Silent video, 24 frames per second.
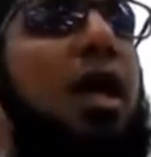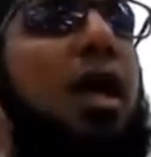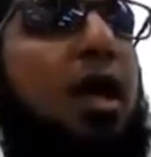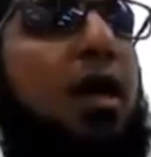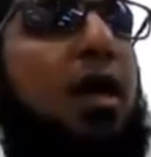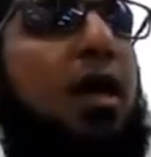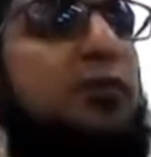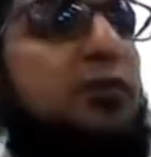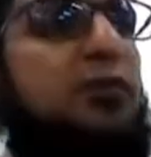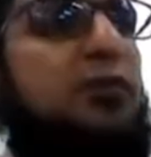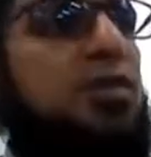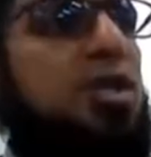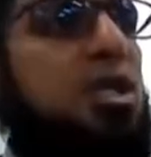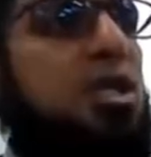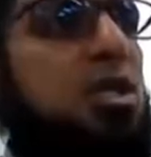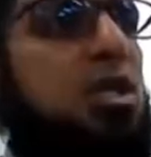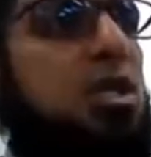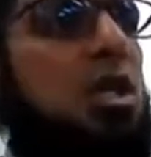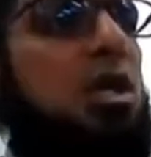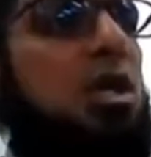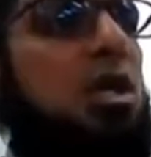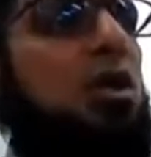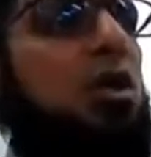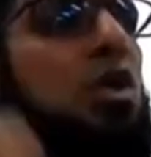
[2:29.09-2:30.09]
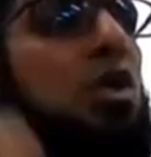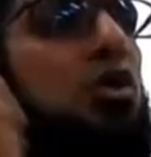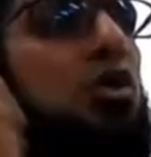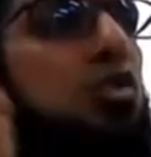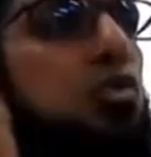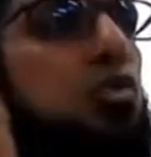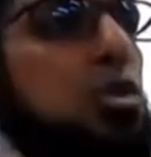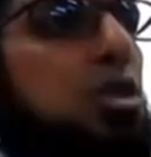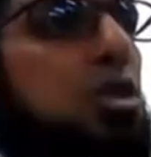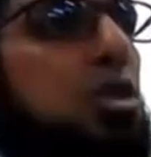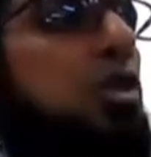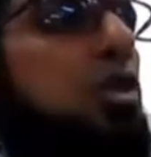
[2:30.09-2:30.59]
Everything
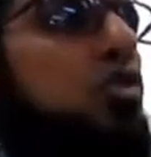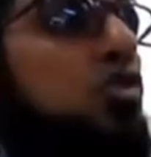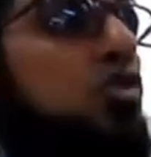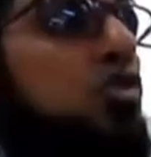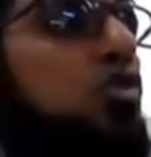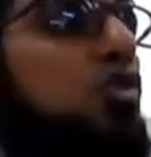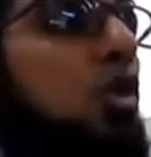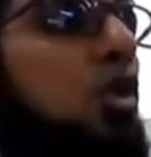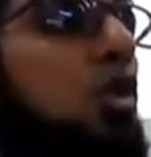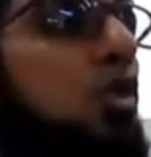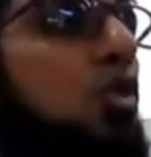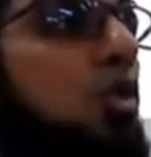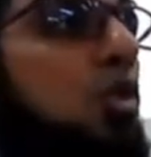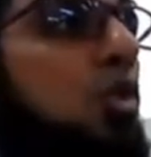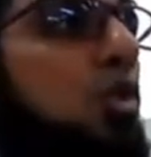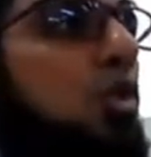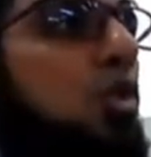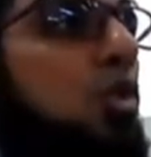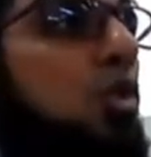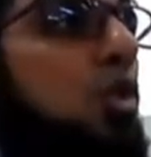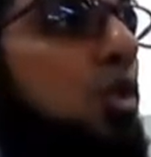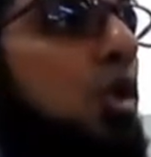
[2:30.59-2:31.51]
you need to know